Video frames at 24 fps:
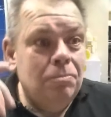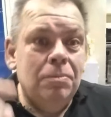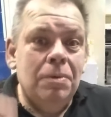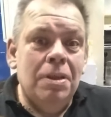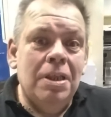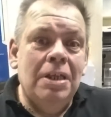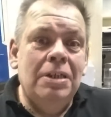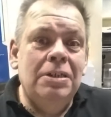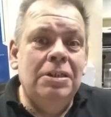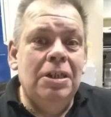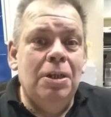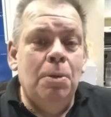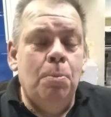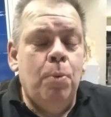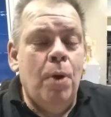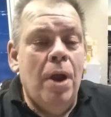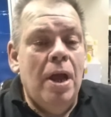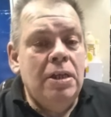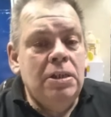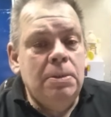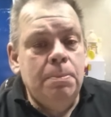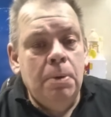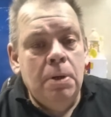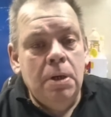things in the
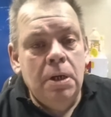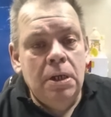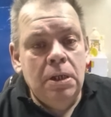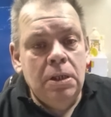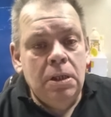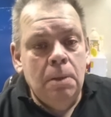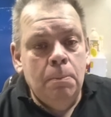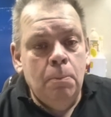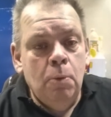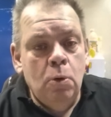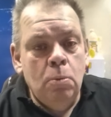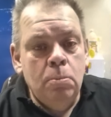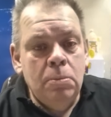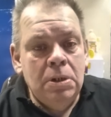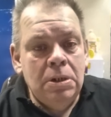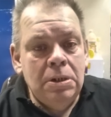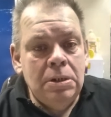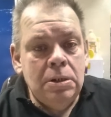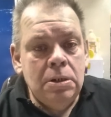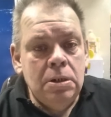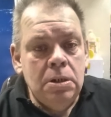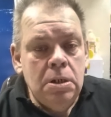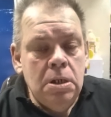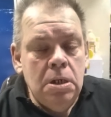press about it at the
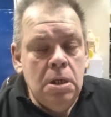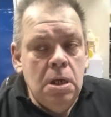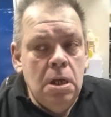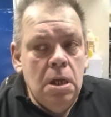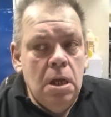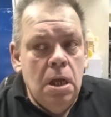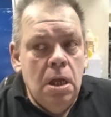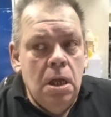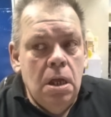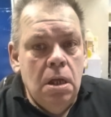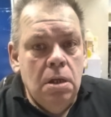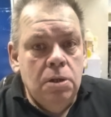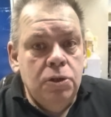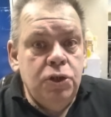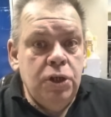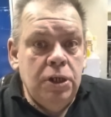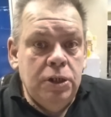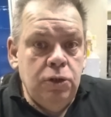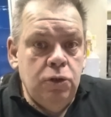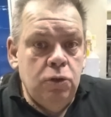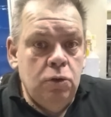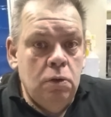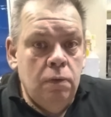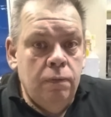moment,
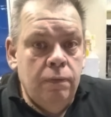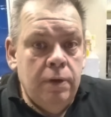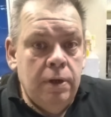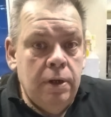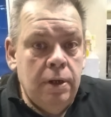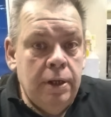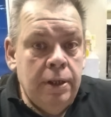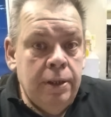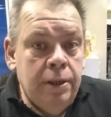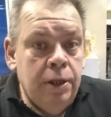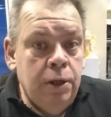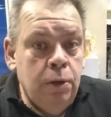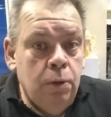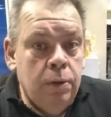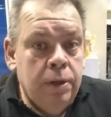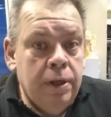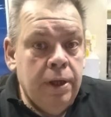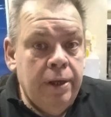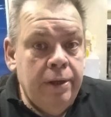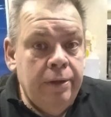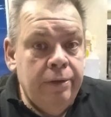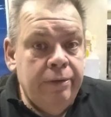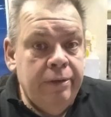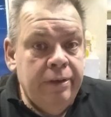changing over in the
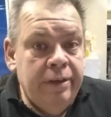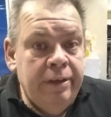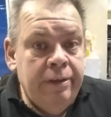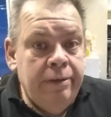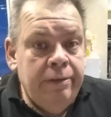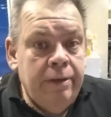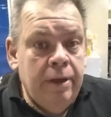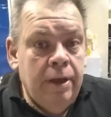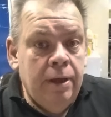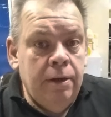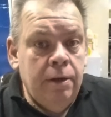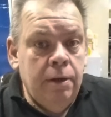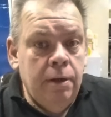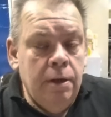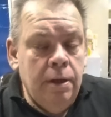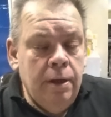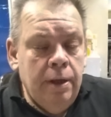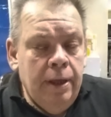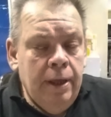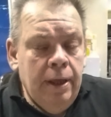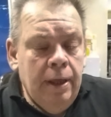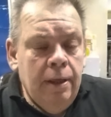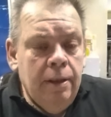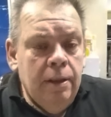UK to E10.
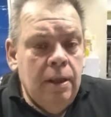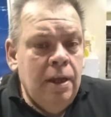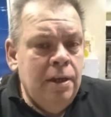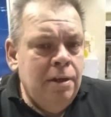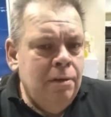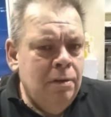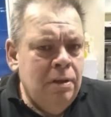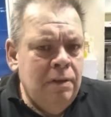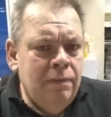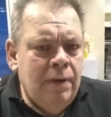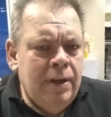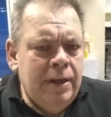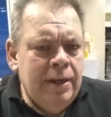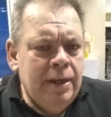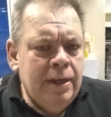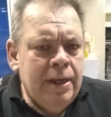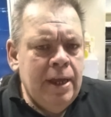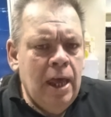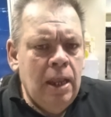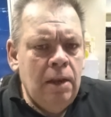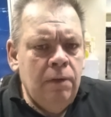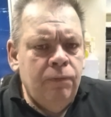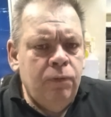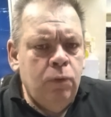I know they've had it in
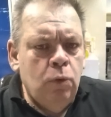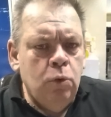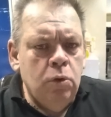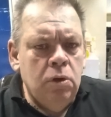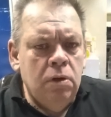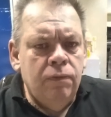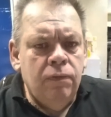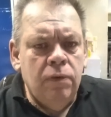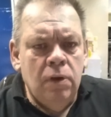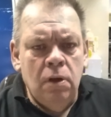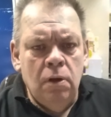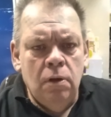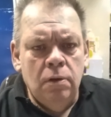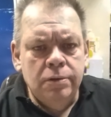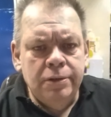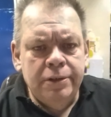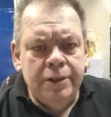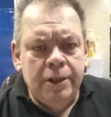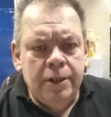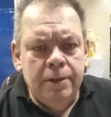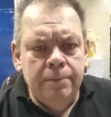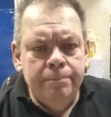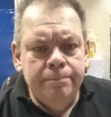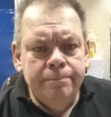California for a long
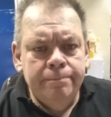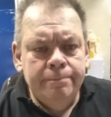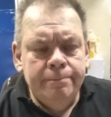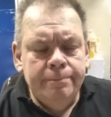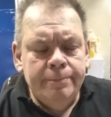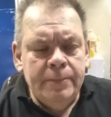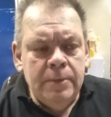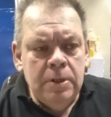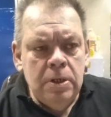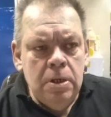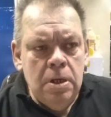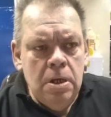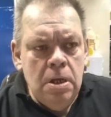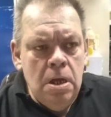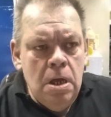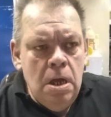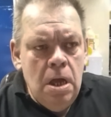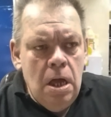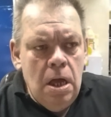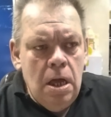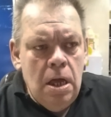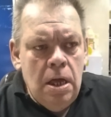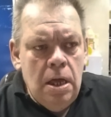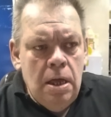time,
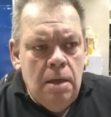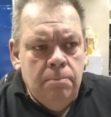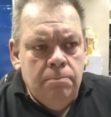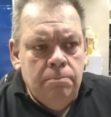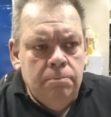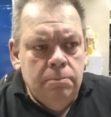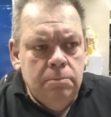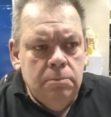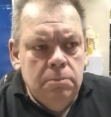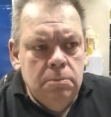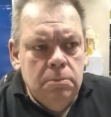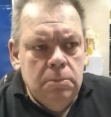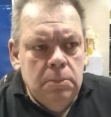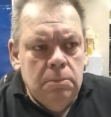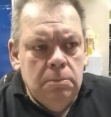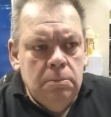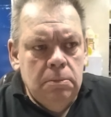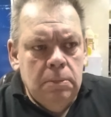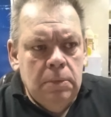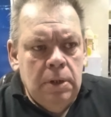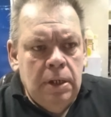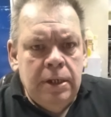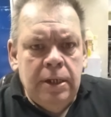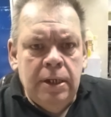and
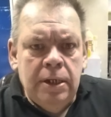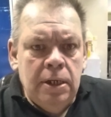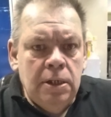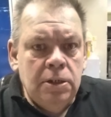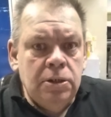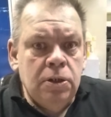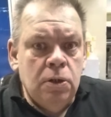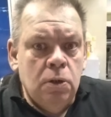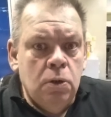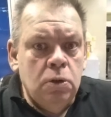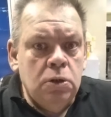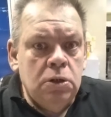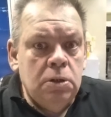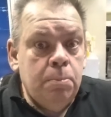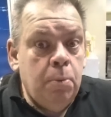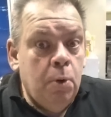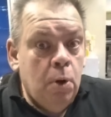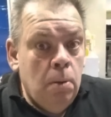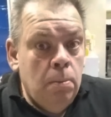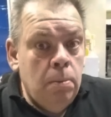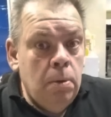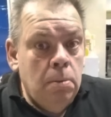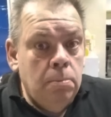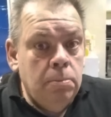it has caused
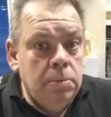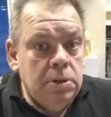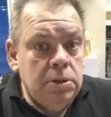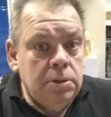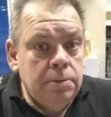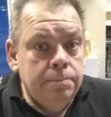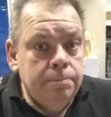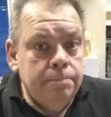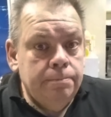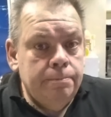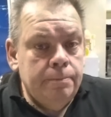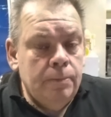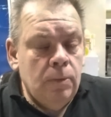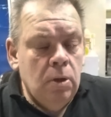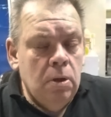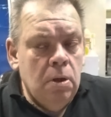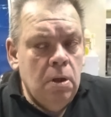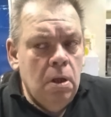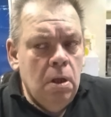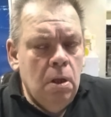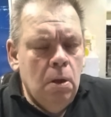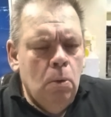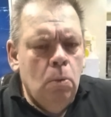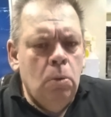problems.
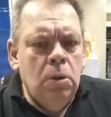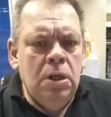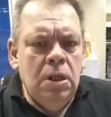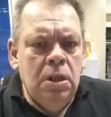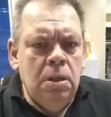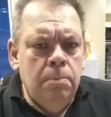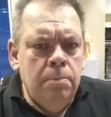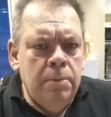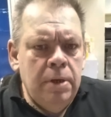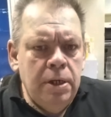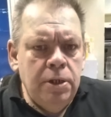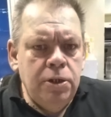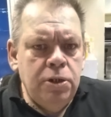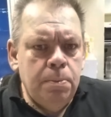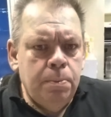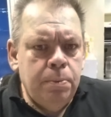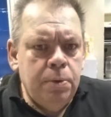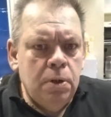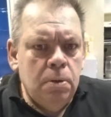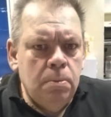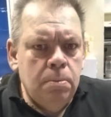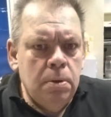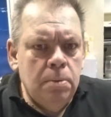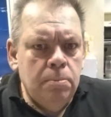And one of the major
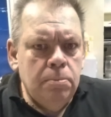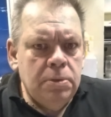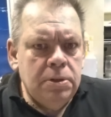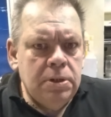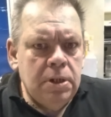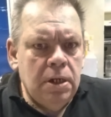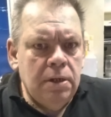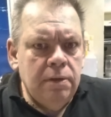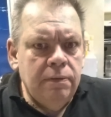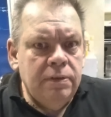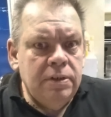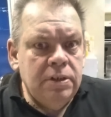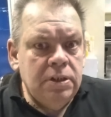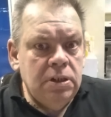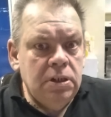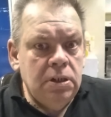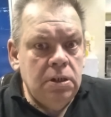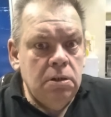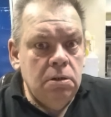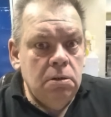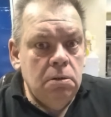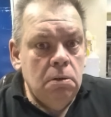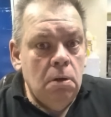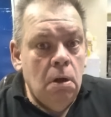problems that I've
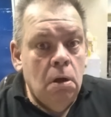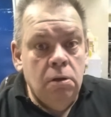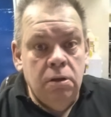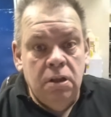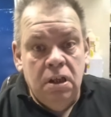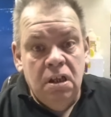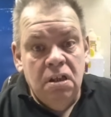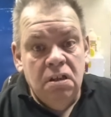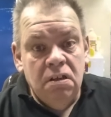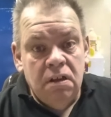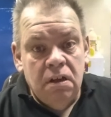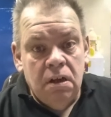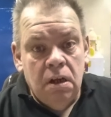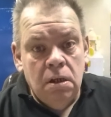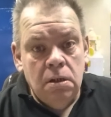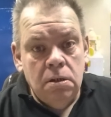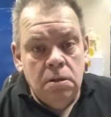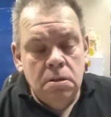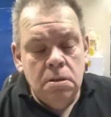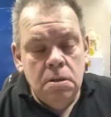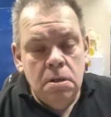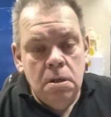seen on the internet